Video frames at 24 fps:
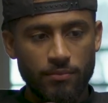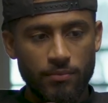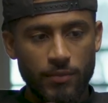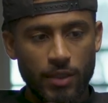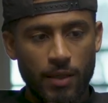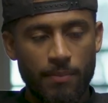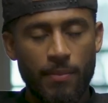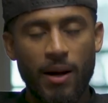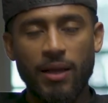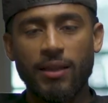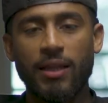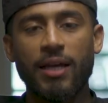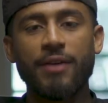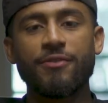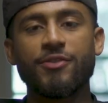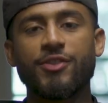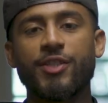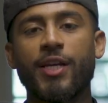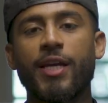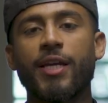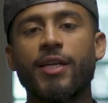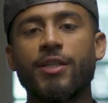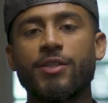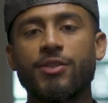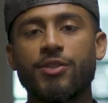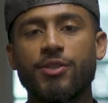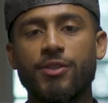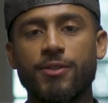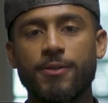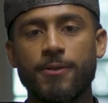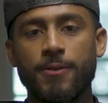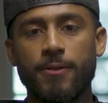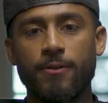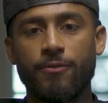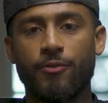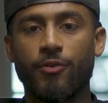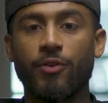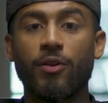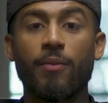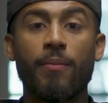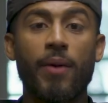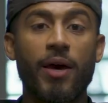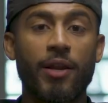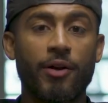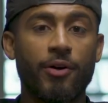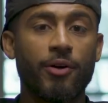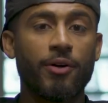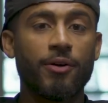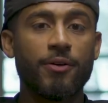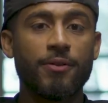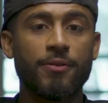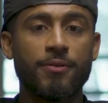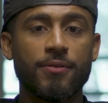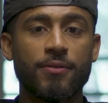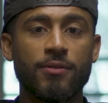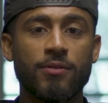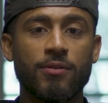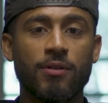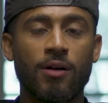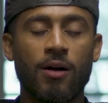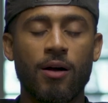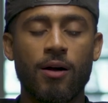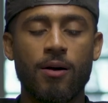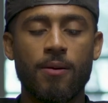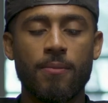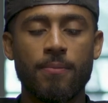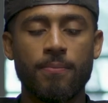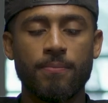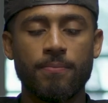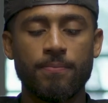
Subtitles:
my life changed for the better. I